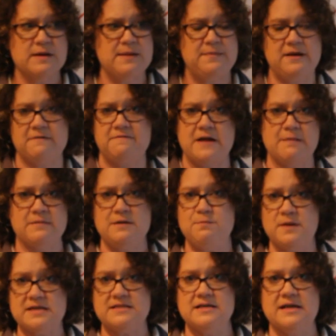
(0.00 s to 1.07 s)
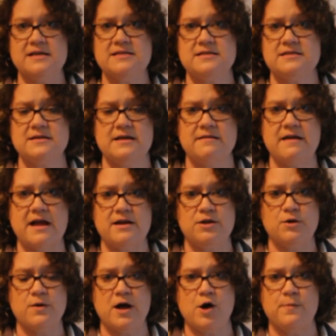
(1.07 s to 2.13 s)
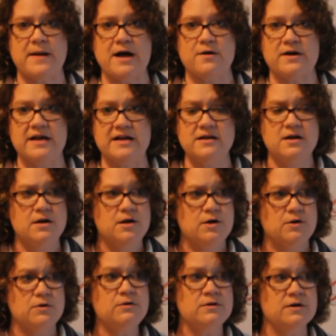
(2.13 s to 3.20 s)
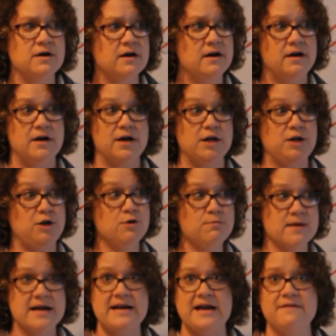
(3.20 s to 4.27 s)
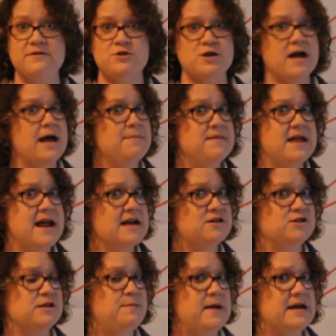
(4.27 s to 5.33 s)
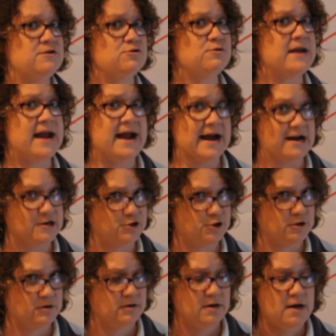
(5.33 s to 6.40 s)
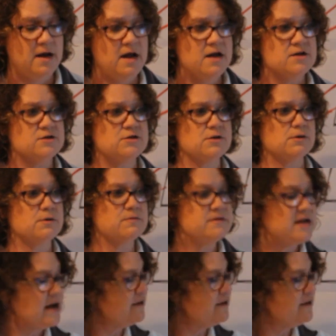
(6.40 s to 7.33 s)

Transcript: might be a family business that you help out in, or you might have a job that actually pays you cash. So the